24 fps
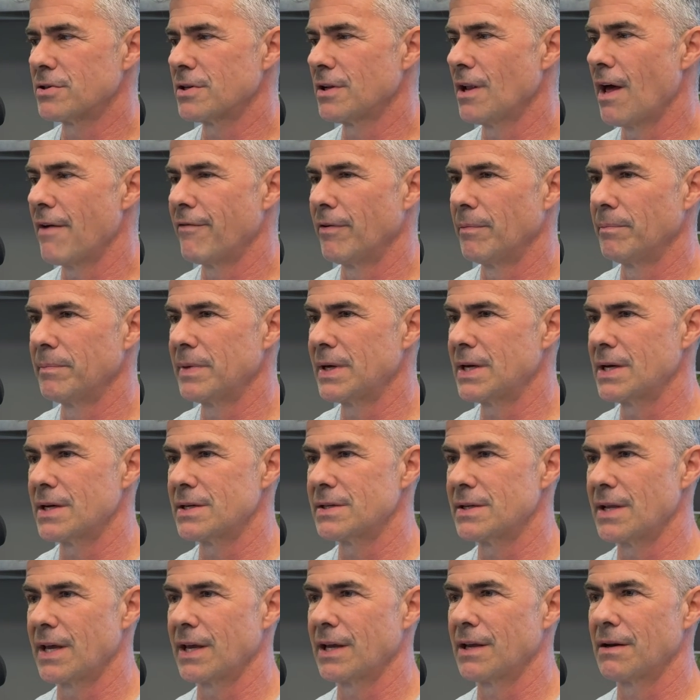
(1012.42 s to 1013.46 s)
love them because
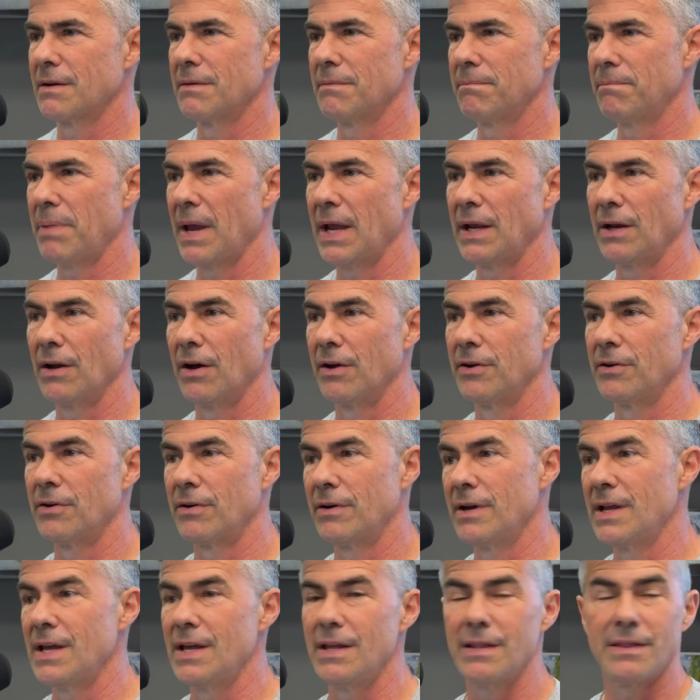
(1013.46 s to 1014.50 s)
they can paint
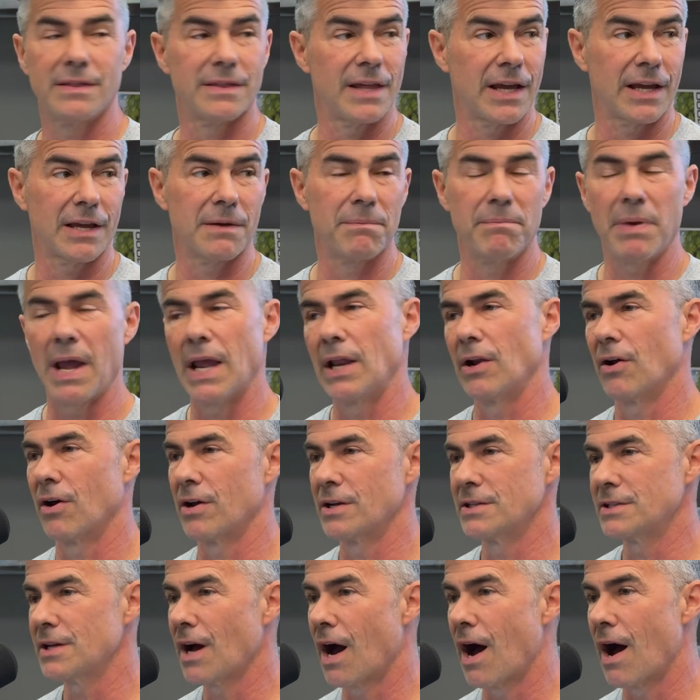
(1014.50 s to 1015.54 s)
underneath, they can paint
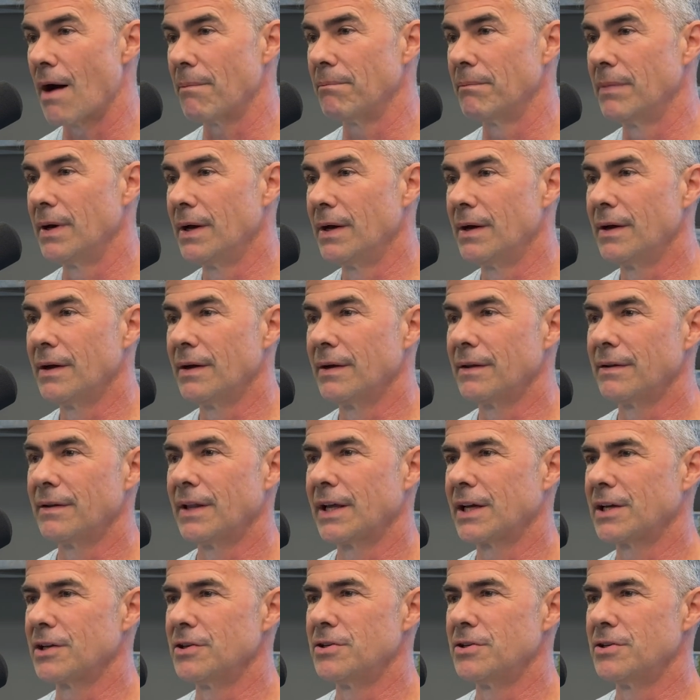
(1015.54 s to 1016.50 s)
on top, they can